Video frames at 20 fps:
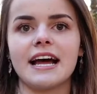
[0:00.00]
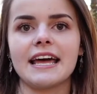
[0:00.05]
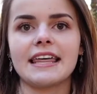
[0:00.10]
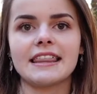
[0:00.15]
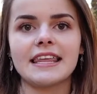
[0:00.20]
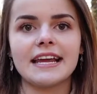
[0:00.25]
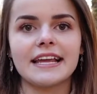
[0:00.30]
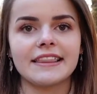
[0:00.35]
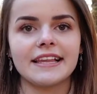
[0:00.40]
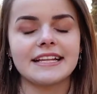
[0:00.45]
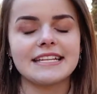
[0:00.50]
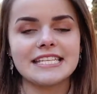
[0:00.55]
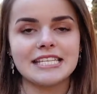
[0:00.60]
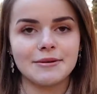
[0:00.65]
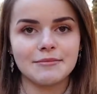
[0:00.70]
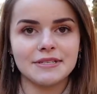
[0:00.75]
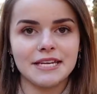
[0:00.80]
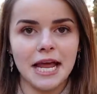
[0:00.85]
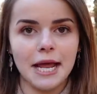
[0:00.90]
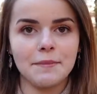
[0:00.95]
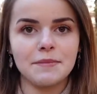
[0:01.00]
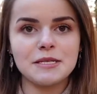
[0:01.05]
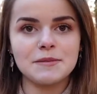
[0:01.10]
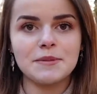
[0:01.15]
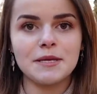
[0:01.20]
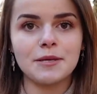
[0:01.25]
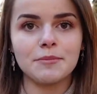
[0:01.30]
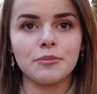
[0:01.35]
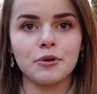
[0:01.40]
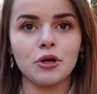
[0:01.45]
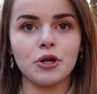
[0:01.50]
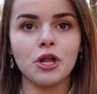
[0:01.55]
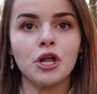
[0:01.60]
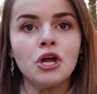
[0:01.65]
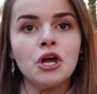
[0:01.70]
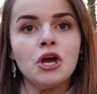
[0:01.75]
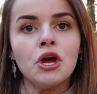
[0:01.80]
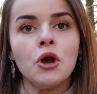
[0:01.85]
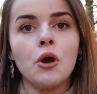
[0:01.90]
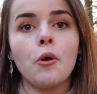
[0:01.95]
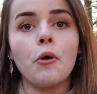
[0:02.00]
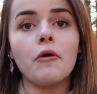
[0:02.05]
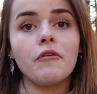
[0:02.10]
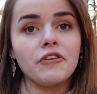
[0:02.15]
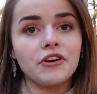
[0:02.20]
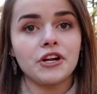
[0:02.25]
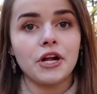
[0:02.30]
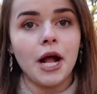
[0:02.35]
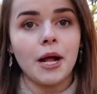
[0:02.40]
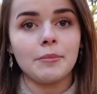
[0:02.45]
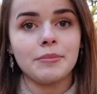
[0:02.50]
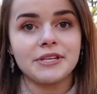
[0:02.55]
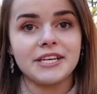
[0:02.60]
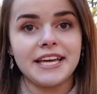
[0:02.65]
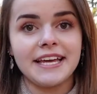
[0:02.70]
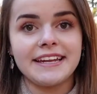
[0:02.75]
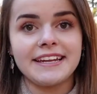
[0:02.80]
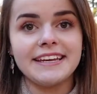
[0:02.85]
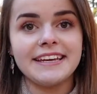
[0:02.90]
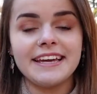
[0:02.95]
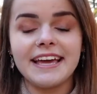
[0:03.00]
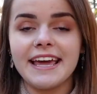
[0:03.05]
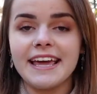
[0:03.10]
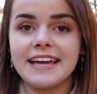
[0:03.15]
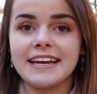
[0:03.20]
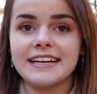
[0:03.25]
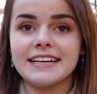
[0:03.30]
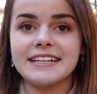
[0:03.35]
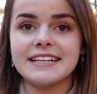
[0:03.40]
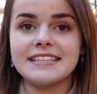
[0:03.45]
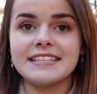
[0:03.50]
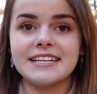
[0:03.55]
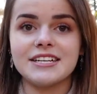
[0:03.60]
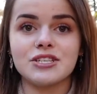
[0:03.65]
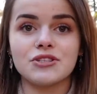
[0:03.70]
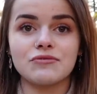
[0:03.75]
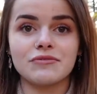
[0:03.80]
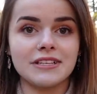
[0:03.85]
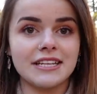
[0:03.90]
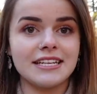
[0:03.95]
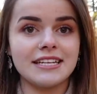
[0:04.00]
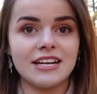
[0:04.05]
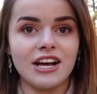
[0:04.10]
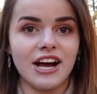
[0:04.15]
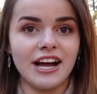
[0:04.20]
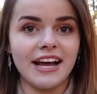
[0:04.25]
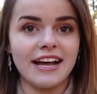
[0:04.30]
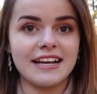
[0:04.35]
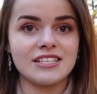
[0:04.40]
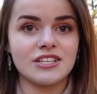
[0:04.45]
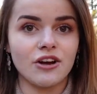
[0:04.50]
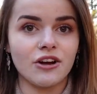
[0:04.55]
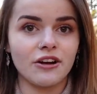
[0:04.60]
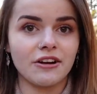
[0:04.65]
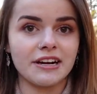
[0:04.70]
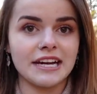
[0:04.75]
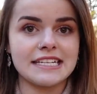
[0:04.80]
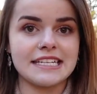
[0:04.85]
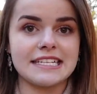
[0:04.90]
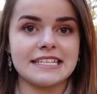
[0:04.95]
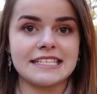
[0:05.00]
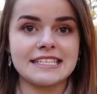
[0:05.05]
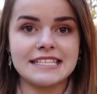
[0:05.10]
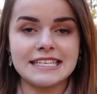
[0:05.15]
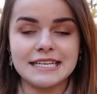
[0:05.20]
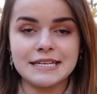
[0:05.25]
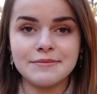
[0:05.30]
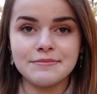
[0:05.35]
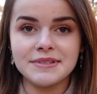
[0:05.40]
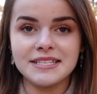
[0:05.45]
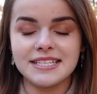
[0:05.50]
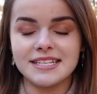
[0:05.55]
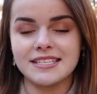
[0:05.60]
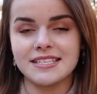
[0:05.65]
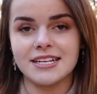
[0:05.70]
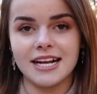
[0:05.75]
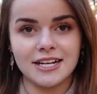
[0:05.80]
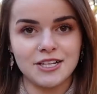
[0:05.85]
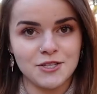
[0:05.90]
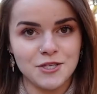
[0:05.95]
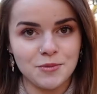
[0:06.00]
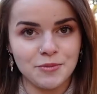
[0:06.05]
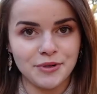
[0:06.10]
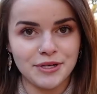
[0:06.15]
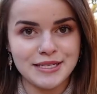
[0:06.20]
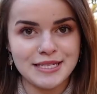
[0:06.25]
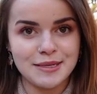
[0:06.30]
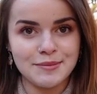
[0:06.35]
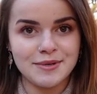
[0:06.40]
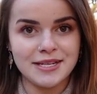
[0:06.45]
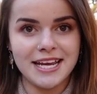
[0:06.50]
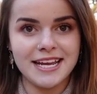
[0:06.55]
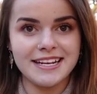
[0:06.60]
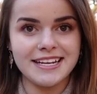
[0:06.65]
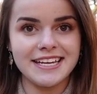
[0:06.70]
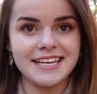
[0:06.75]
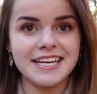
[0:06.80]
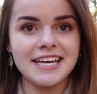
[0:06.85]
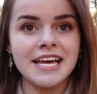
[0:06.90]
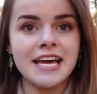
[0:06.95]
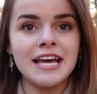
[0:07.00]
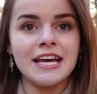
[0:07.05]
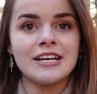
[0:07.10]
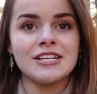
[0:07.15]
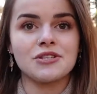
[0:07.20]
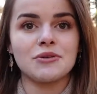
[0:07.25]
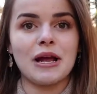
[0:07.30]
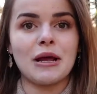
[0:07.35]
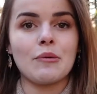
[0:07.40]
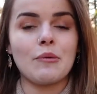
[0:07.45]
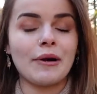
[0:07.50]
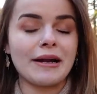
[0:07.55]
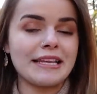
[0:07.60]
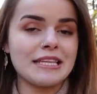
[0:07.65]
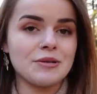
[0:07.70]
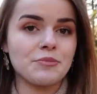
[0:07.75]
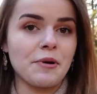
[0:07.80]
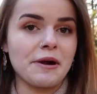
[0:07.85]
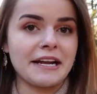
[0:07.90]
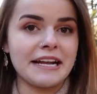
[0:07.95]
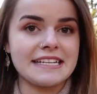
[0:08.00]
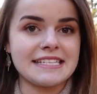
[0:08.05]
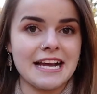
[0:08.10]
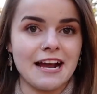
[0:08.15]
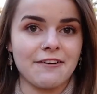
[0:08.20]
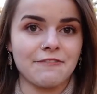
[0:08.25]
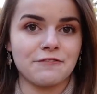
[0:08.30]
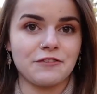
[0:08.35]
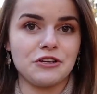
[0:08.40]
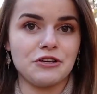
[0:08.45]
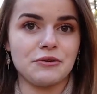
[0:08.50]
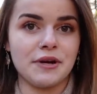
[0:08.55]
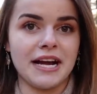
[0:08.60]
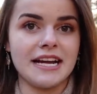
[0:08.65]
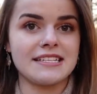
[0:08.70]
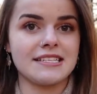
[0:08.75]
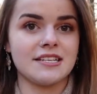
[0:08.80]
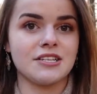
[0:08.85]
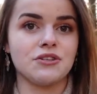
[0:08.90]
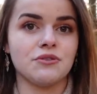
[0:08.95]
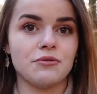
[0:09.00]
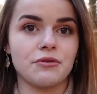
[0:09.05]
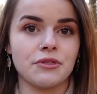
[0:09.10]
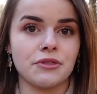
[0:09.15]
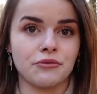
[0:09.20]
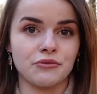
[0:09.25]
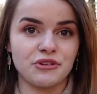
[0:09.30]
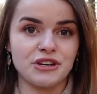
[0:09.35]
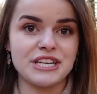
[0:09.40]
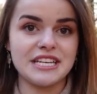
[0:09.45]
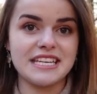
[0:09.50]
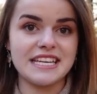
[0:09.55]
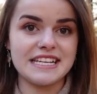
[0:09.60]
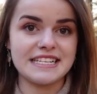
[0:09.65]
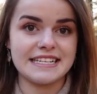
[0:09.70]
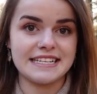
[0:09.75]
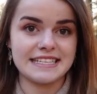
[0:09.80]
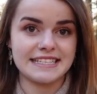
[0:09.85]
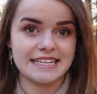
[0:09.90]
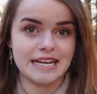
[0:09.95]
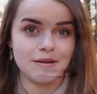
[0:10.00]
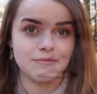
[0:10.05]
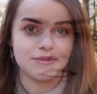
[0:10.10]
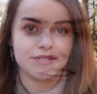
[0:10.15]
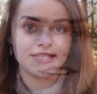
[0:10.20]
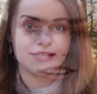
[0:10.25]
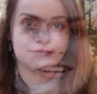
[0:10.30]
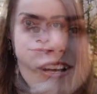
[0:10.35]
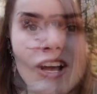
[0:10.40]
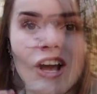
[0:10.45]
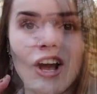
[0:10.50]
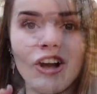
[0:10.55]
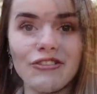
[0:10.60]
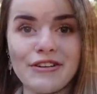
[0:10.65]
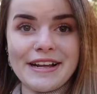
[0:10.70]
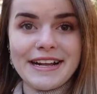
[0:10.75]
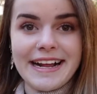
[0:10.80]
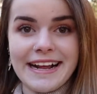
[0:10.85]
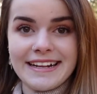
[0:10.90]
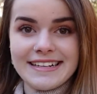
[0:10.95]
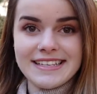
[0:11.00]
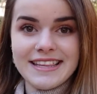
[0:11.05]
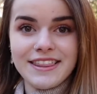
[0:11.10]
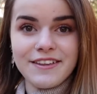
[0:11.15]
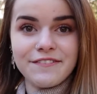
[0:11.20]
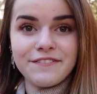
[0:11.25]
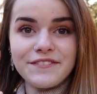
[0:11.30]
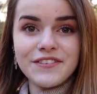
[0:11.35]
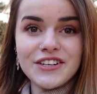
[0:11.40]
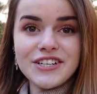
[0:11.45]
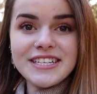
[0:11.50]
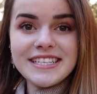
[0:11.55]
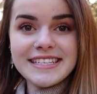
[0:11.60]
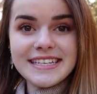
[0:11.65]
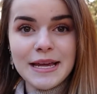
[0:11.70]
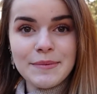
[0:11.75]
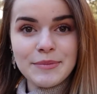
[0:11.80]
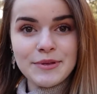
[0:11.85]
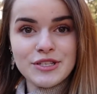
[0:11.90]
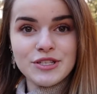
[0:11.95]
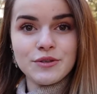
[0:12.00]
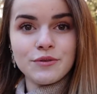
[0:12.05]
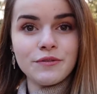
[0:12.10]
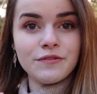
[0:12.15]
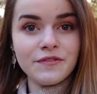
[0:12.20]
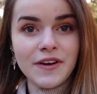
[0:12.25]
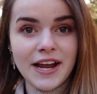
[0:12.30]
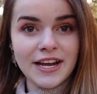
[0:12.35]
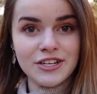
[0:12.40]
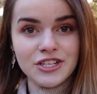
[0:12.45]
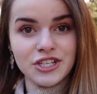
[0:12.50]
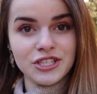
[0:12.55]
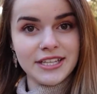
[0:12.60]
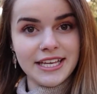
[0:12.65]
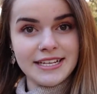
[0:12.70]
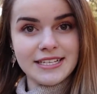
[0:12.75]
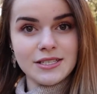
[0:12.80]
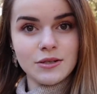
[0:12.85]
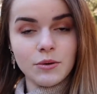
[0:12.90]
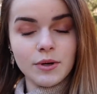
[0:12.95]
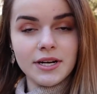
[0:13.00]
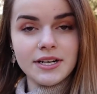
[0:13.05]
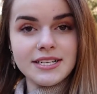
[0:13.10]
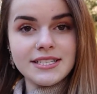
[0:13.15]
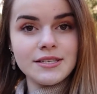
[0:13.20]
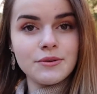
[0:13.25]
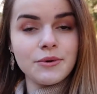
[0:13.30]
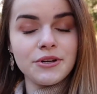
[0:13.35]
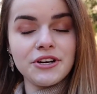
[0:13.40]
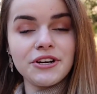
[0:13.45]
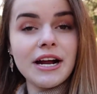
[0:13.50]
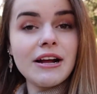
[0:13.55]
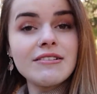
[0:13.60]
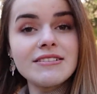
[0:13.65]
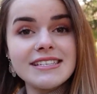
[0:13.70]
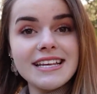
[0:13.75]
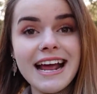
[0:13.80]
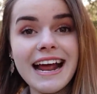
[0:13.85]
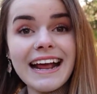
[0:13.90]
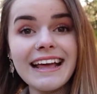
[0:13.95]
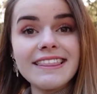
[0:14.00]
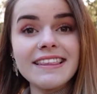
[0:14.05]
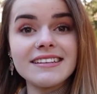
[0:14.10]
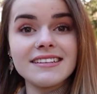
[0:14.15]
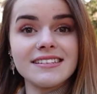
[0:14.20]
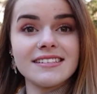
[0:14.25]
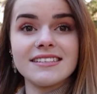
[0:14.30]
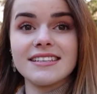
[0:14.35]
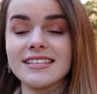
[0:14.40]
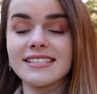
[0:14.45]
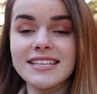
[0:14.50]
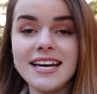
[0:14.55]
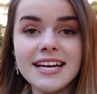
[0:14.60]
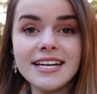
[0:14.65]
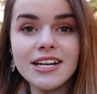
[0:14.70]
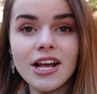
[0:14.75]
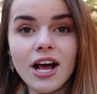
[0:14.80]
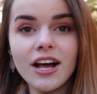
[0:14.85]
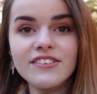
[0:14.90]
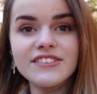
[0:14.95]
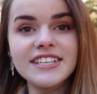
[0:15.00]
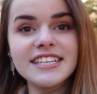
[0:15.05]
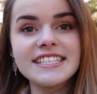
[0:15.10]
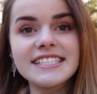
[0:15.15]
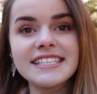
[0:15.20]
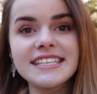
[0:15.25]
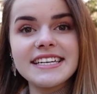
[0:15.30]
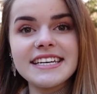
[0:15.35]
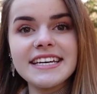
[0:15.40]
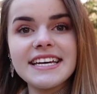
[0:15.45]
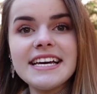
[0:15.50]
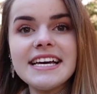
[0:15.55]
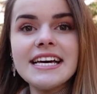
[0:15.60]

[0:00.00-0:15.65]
think that sometimes people overcomplicate it and it's really not as hard as it seems. It's not super intimidating. So I wanted to break it down for you guys into 3 easy steps. Alright guys, the first step is to find your light source. When you're outside, this is the sun obviously,